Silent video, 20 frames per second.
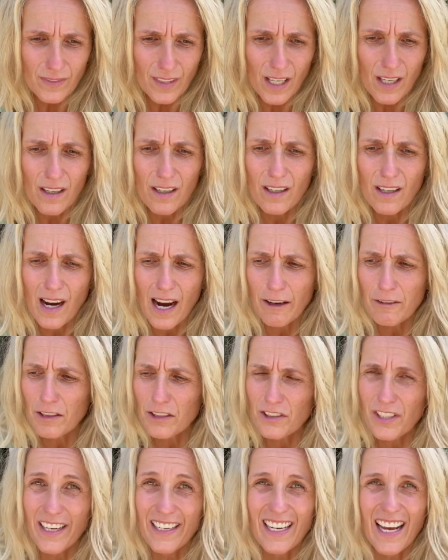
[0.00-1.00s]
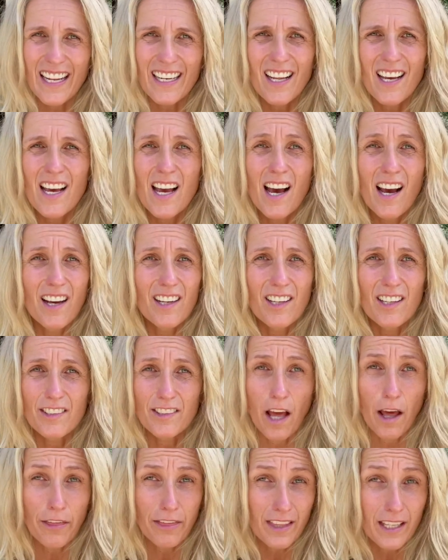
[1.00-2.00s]
how do you say that?
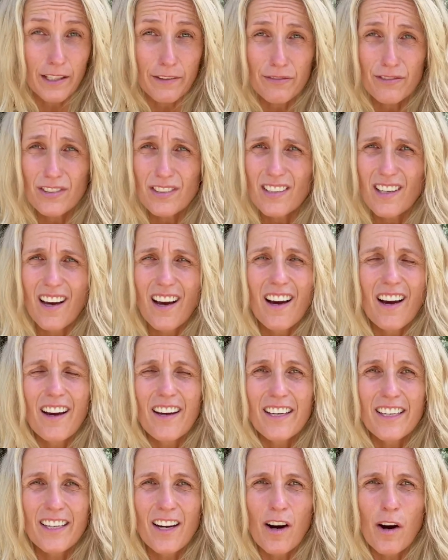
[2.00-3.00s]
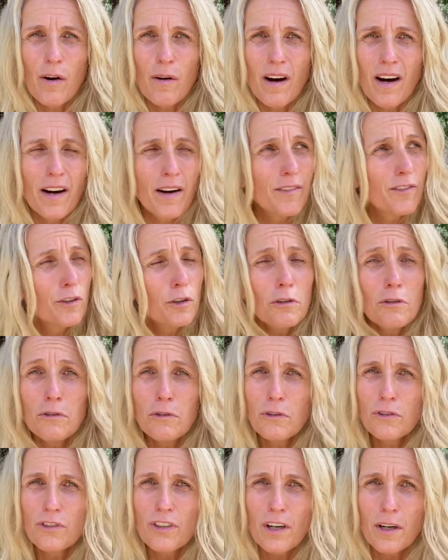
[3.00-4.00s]
Thieves,
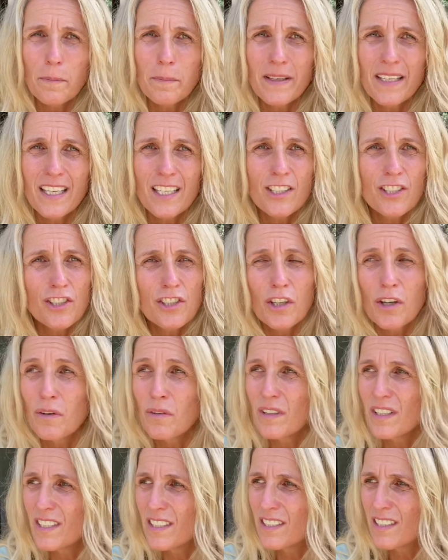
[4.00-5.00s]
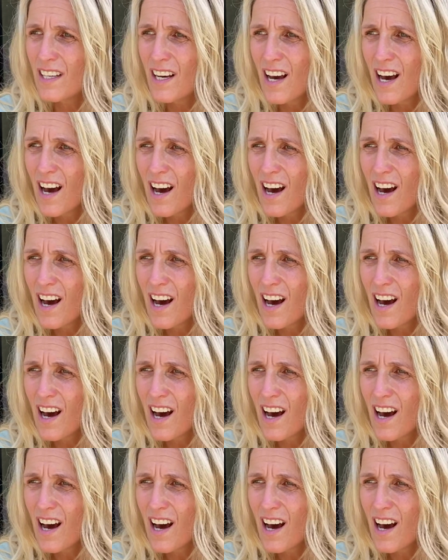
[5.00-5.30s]
tools are being stolen.